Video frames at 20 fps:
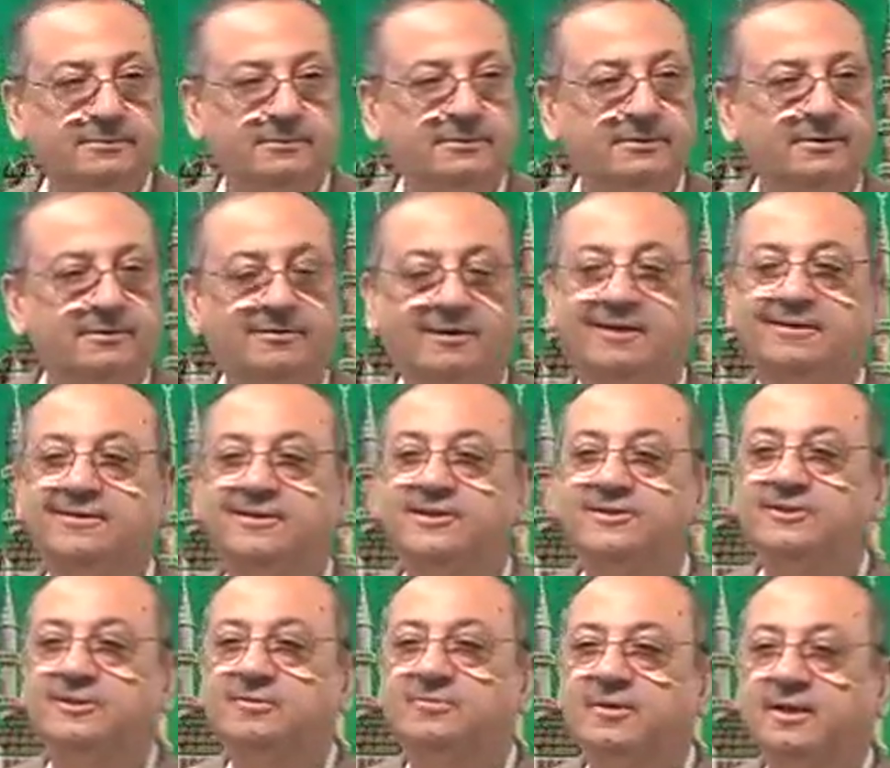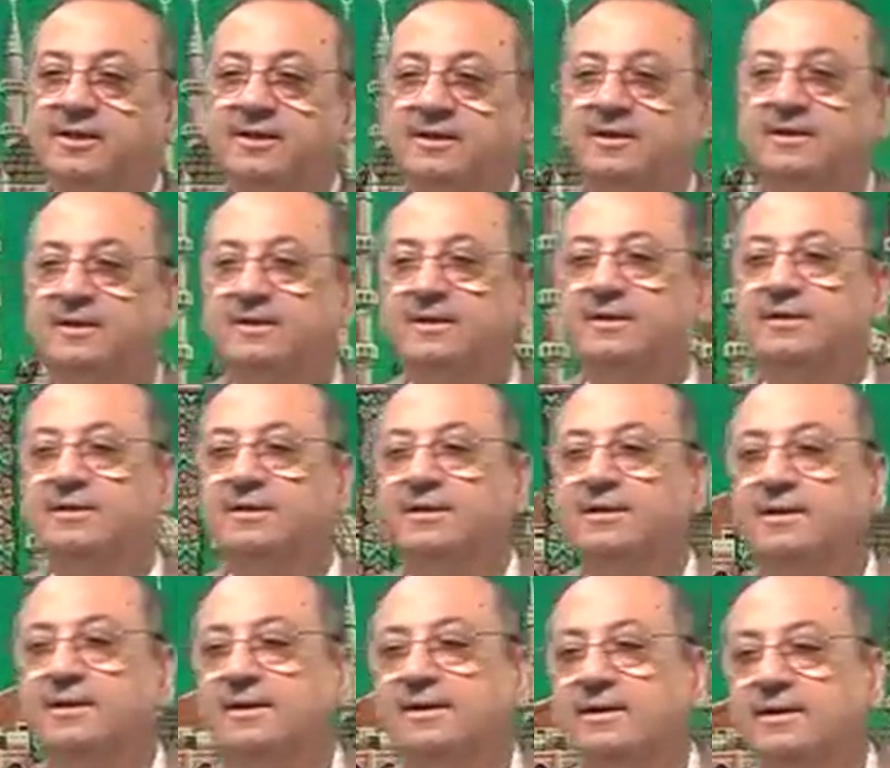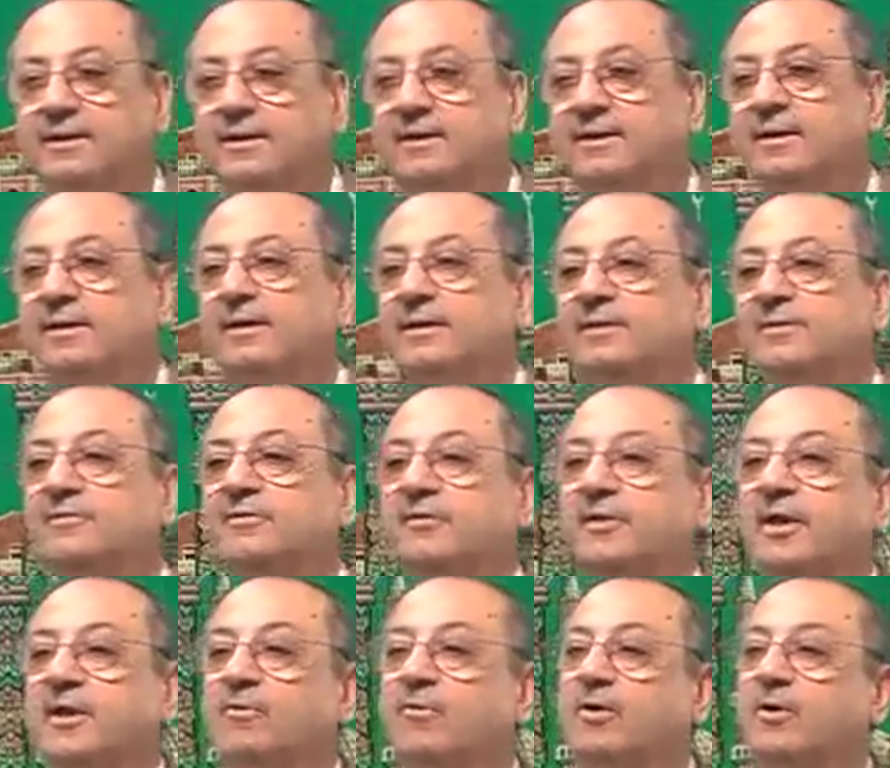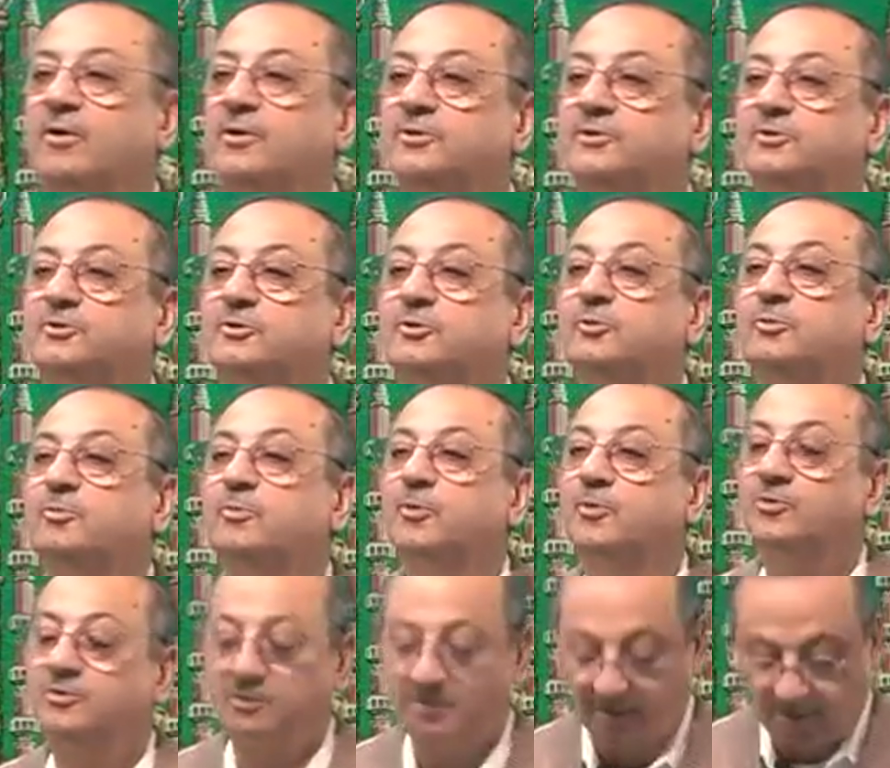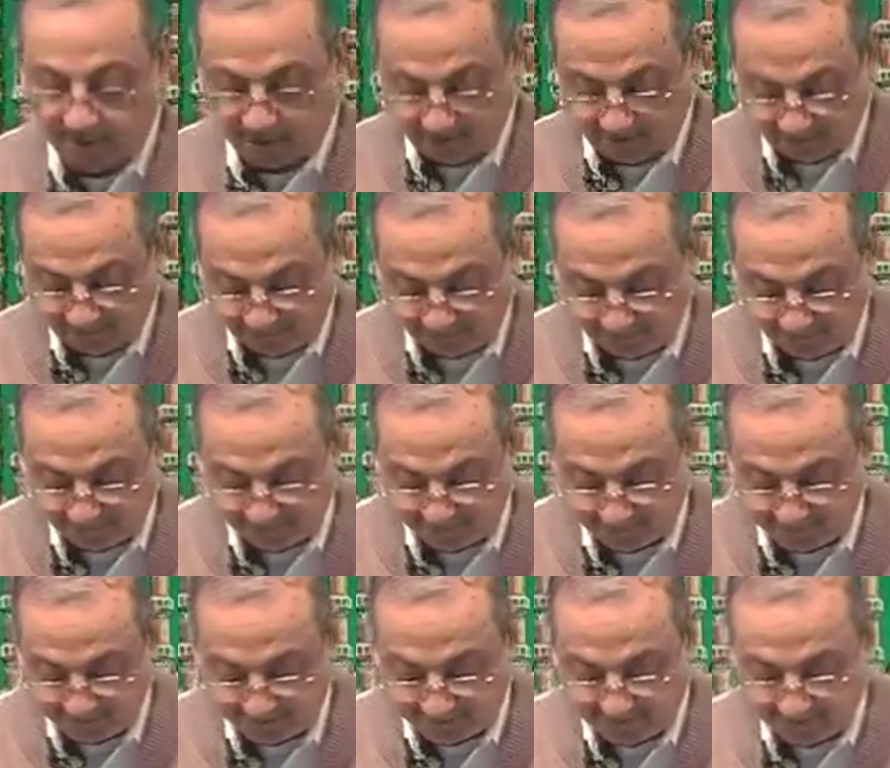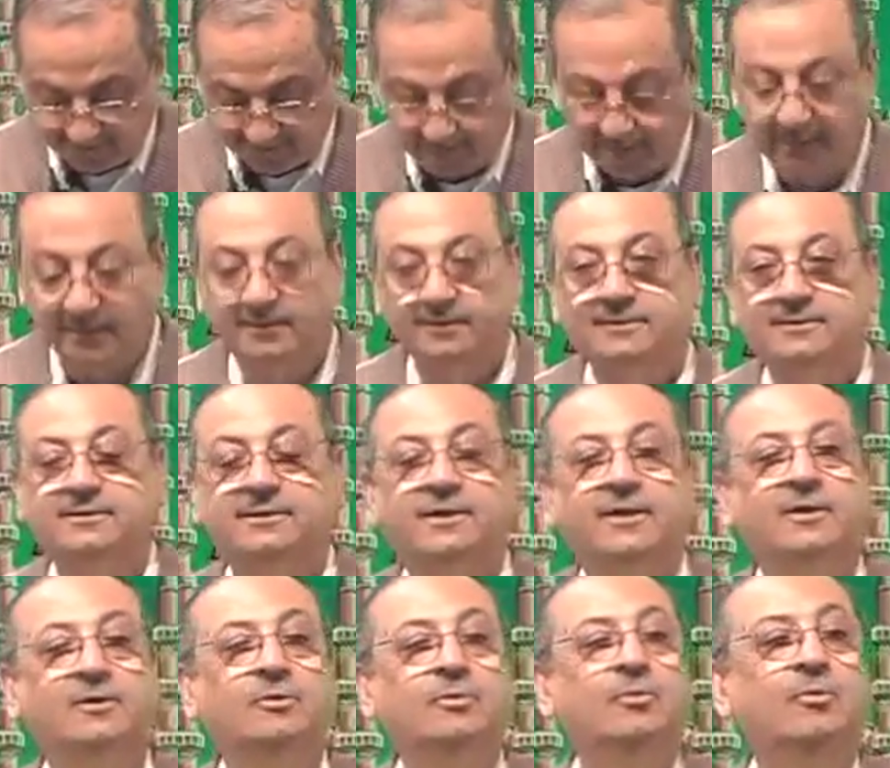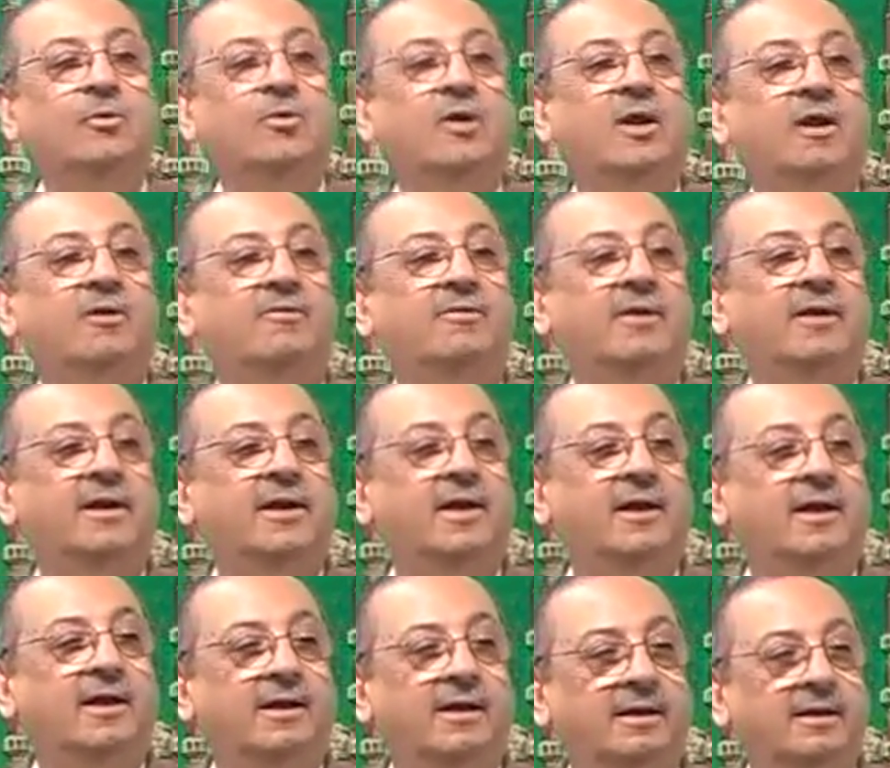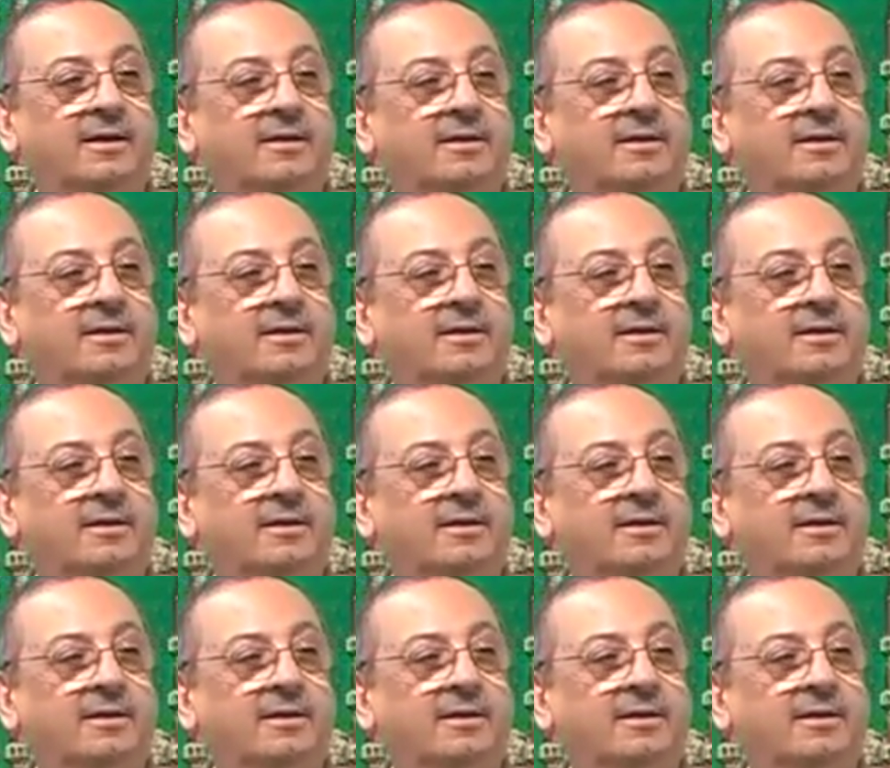Translation, brother. They want to put off the nur of Allah